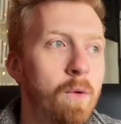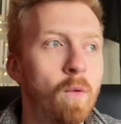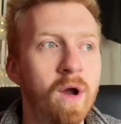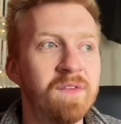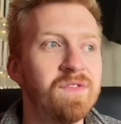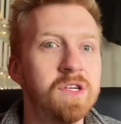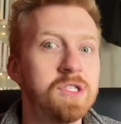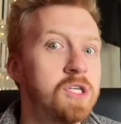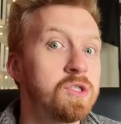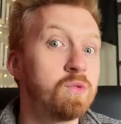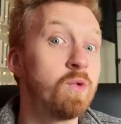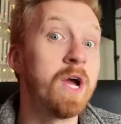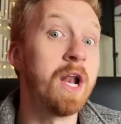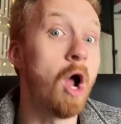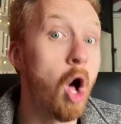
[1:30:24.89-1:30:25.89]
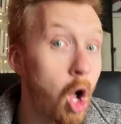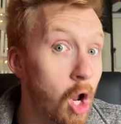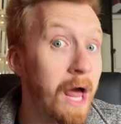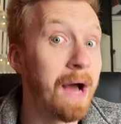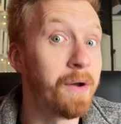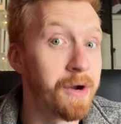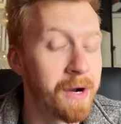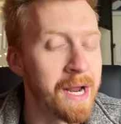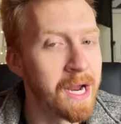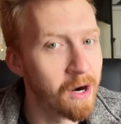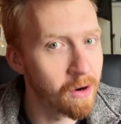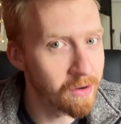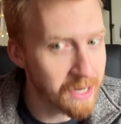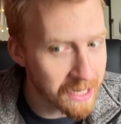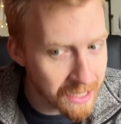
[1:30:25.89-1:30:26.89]
what if you just went all out on
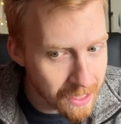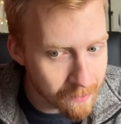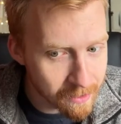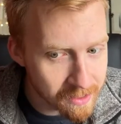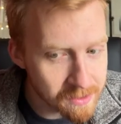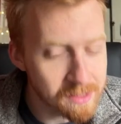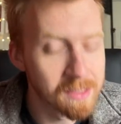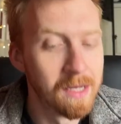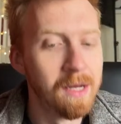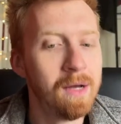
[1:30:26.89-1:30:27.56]
aerodynamics?